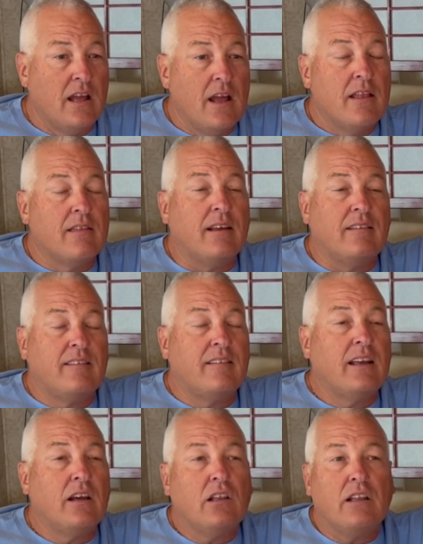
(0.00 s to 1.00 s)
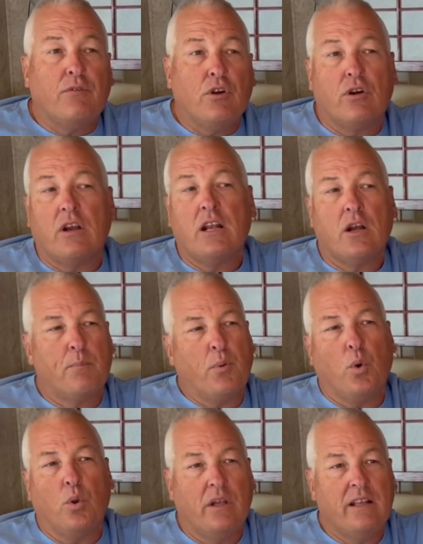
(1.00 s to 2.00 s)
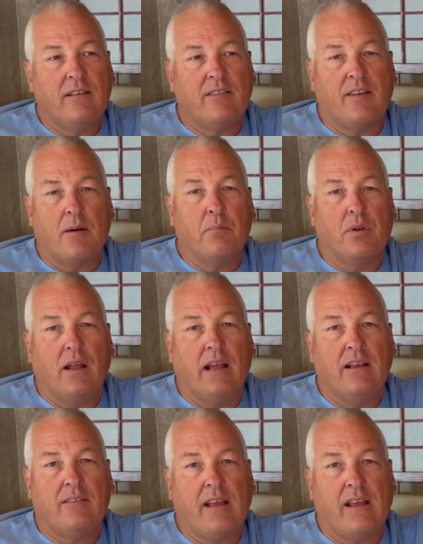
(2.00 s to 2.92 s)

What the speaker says: they still, if you're going to pull into some place